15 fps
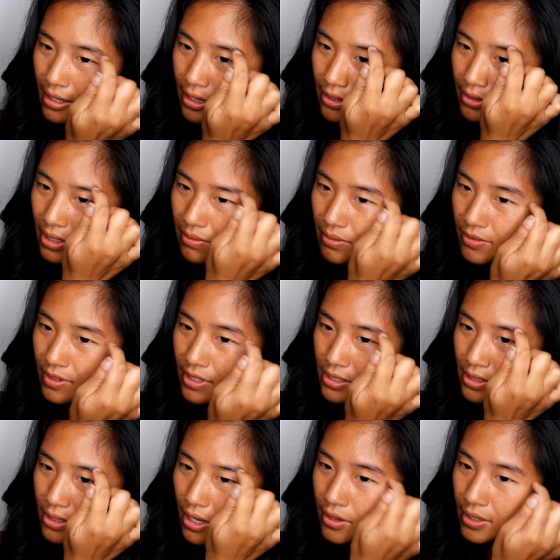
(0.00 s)
I don't even think
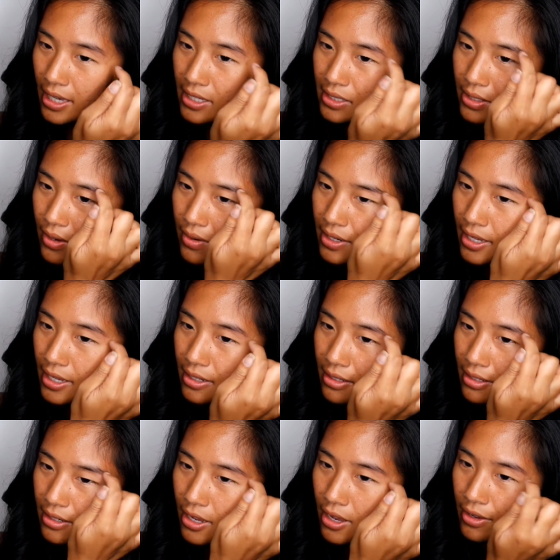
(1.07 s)
it's... Okay, it's going in.
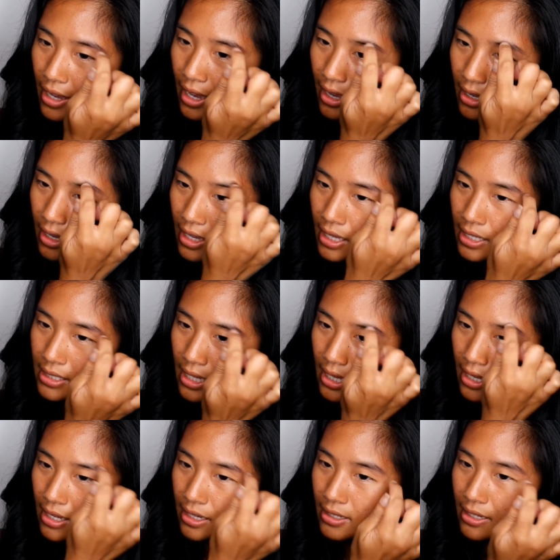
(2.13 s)
Okay, it's
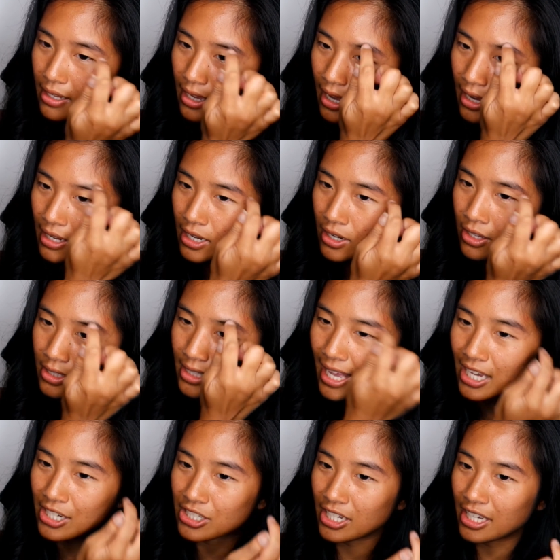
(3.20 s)
in and it looks
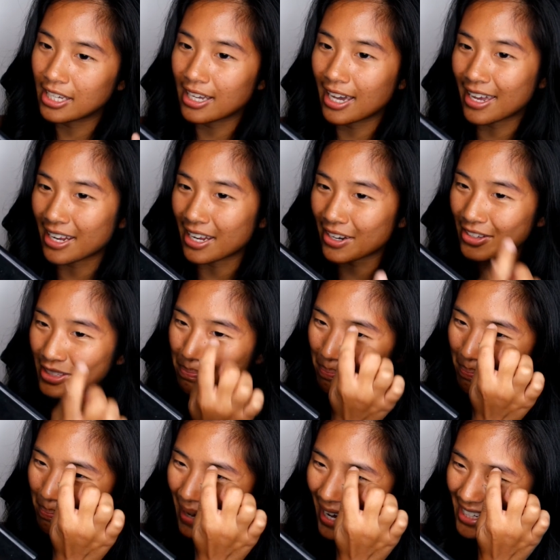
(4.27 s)
ashy and it looks
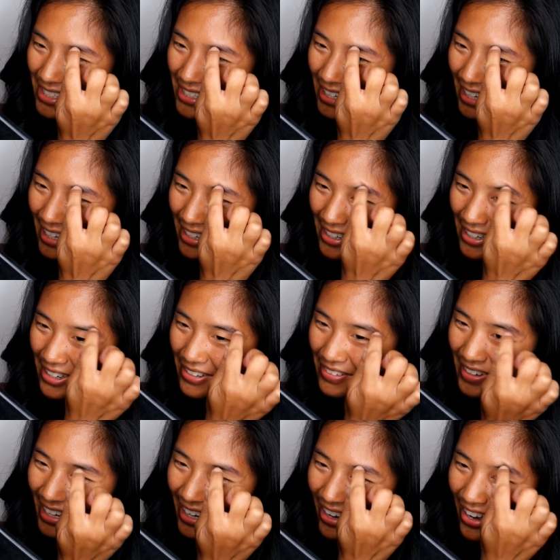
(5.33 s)
patchy. Oh
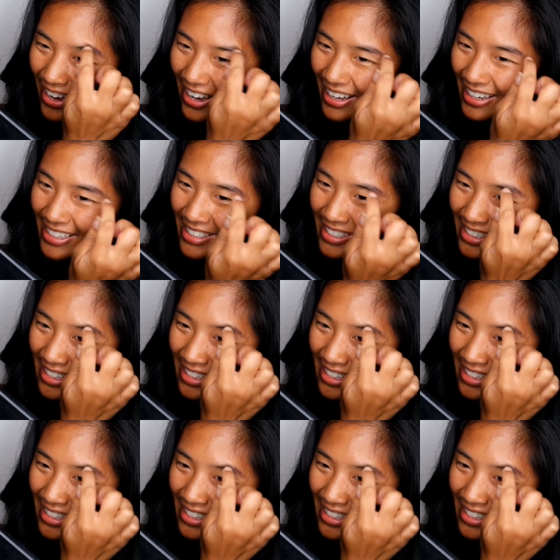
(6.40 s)
my god.